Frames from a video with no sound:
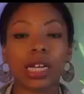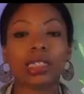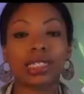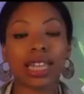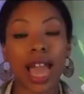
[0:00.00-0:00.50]

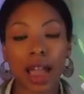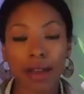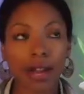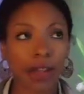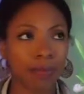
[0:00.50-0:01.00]

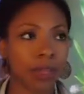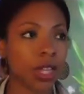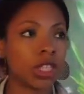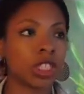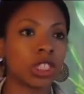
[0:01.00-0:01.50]
Ciara,
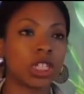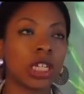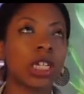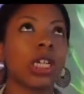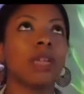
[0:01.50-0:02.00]

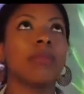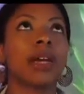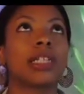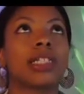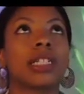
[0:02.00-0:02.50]
she
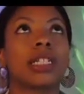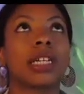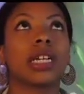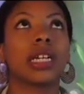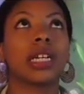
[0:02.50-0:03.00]

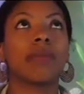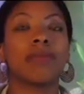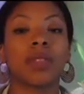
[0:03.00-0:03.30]
basically,